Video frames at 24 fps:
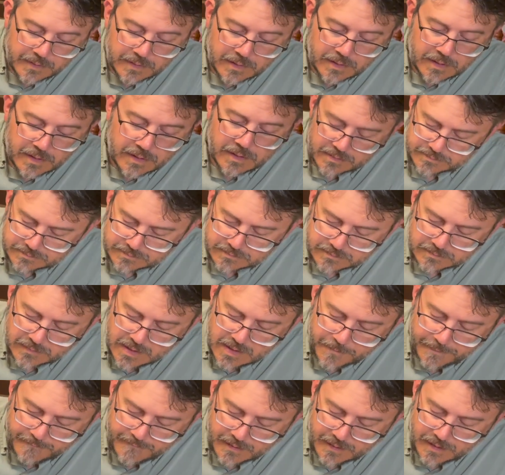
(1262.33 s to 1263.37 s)
off of the
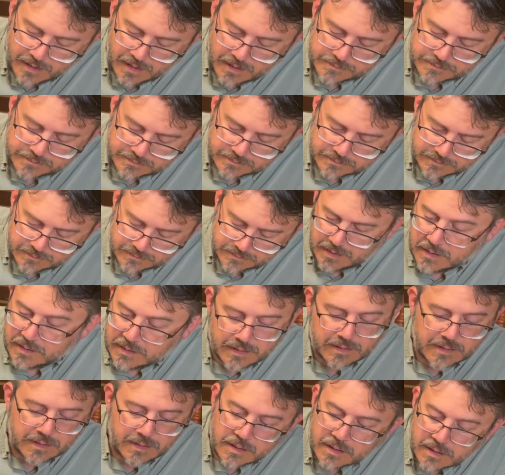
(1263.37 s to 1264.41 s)
fact that
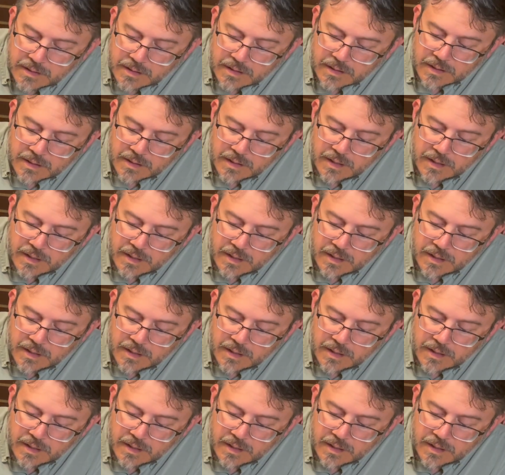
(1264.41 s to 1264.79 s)
they're